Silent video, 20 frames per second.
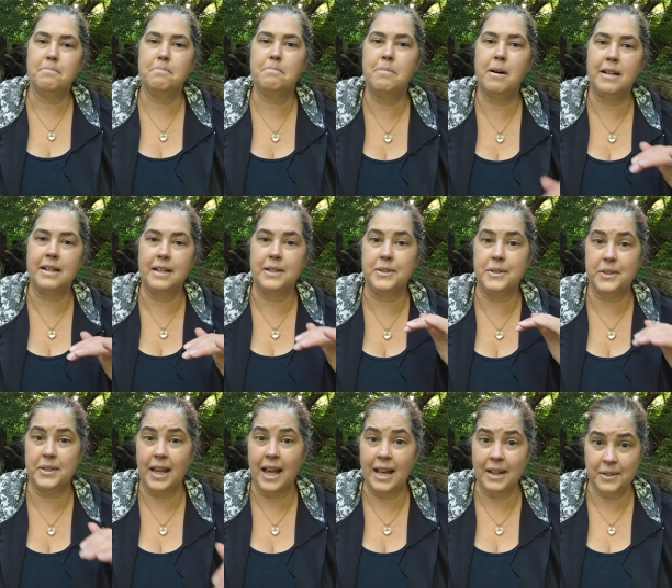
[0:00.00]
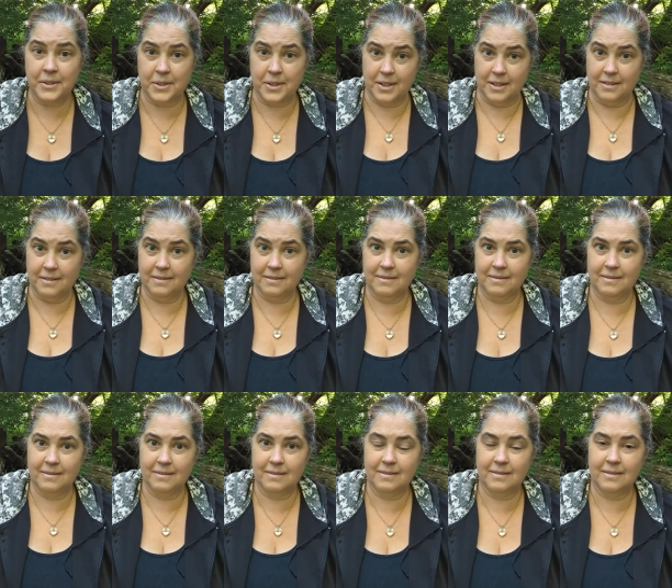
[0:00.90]
But in Saxon,
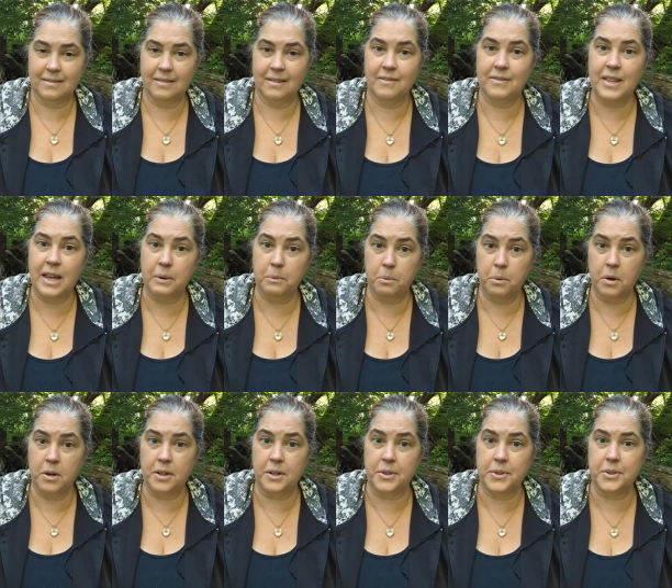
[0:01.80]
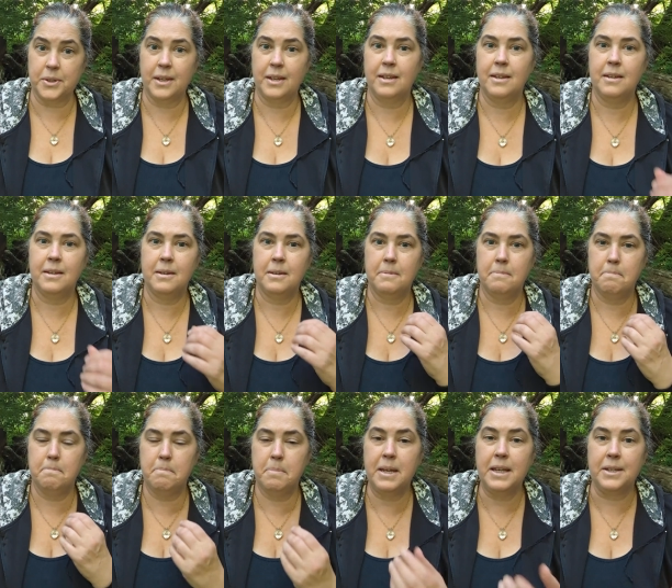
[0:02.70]
that word is
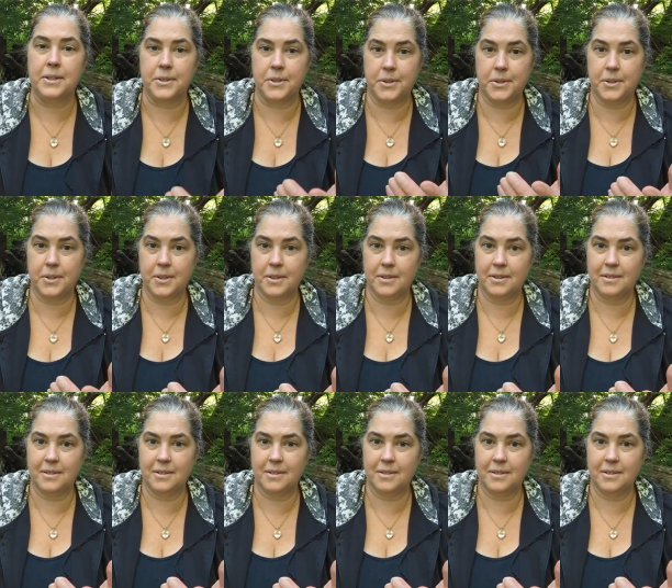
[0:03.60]
piss,